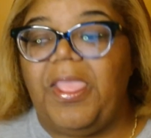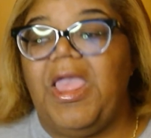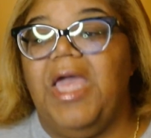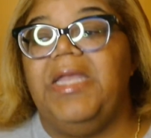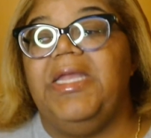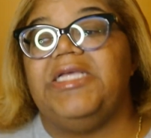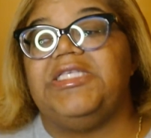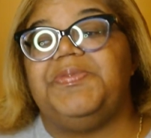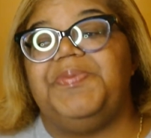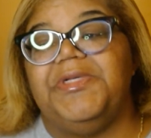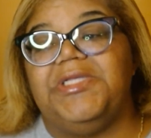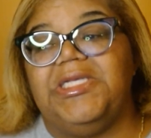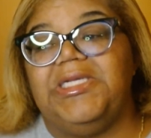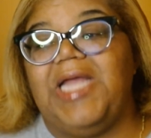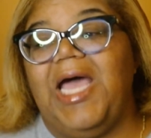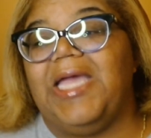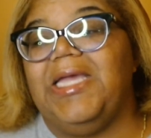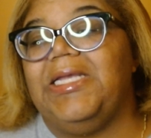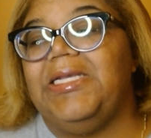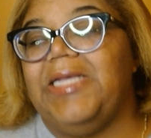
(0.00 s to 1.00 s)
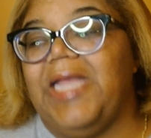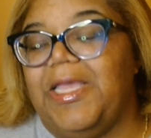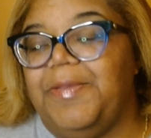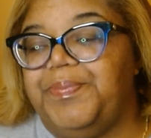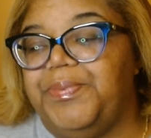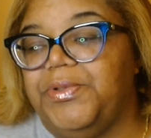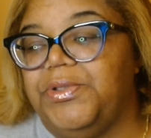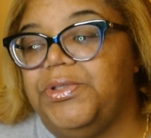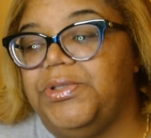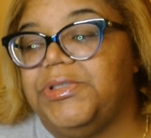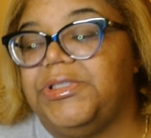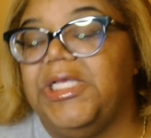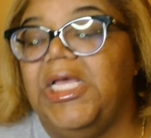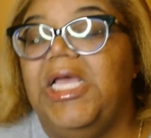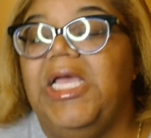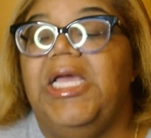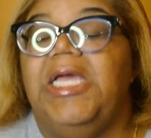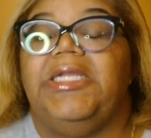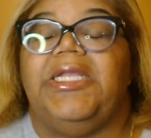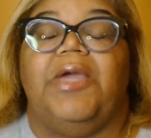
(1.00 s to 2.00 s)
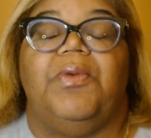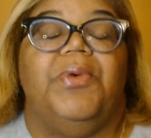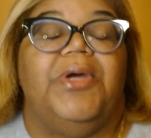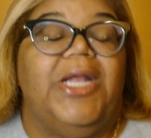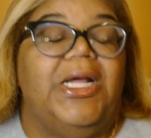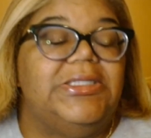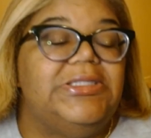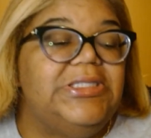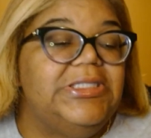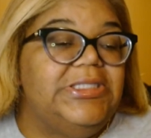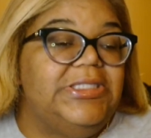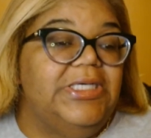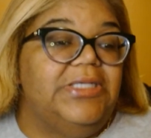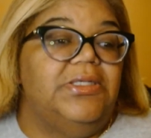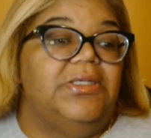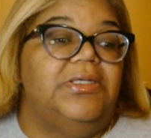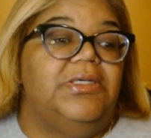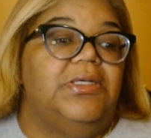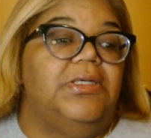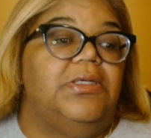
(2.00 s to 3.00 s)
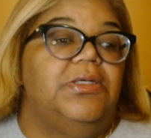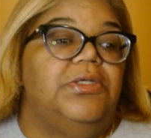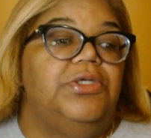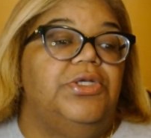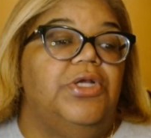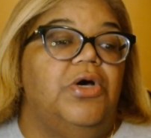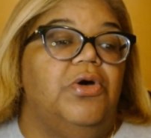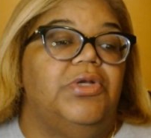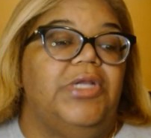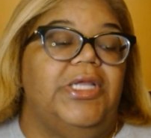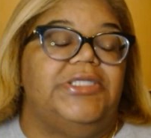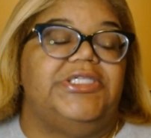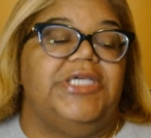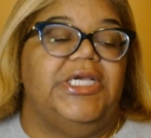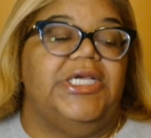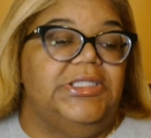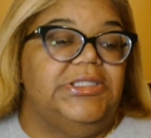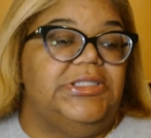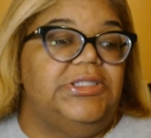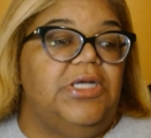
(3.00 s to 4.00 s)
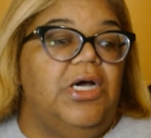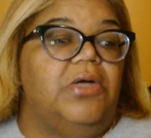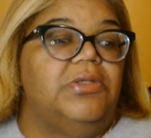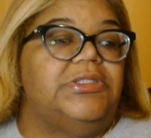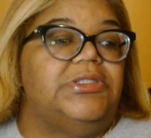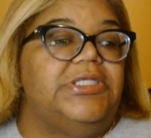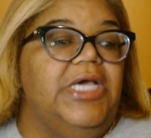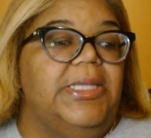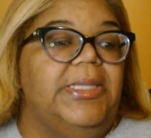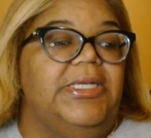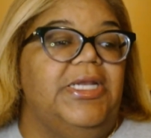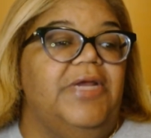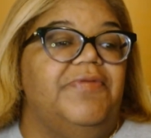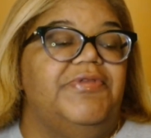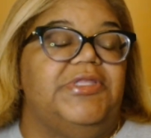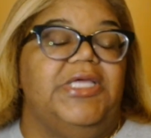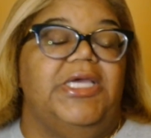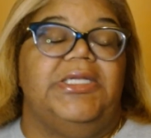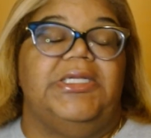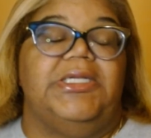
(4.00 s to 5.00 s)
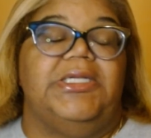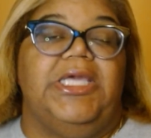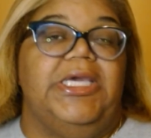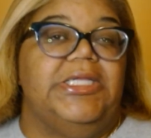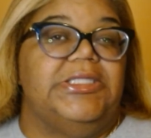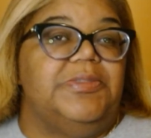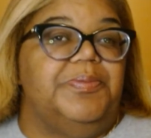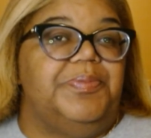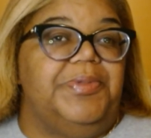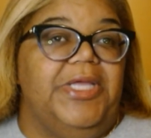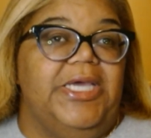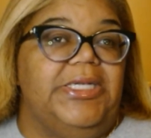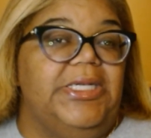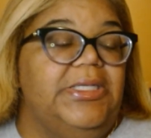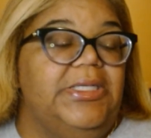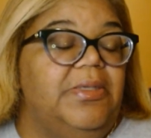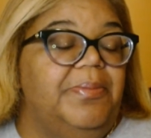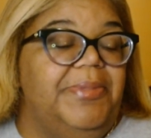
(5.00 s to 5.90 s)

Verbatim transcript: and they spent the night in Naples. They went out to dinner, you know, they checked into the hotel and everything. The kids are playing in the